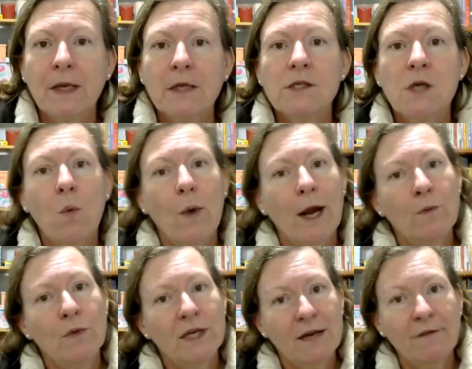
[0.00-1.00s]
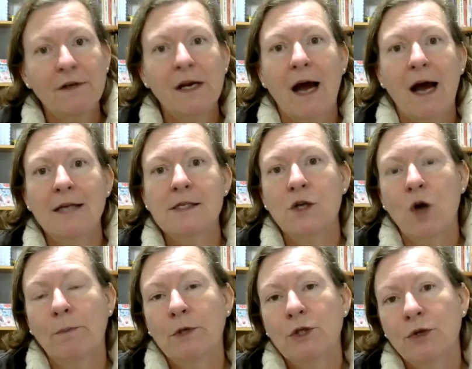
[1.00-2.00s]
So when we give clients an
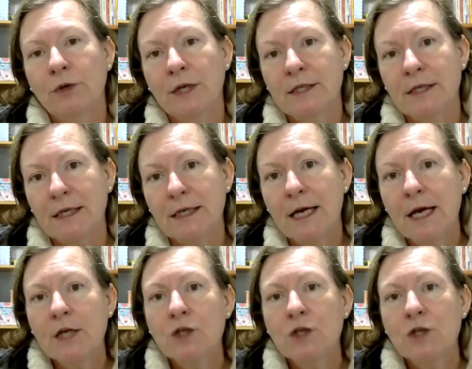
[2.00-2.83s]
opportunity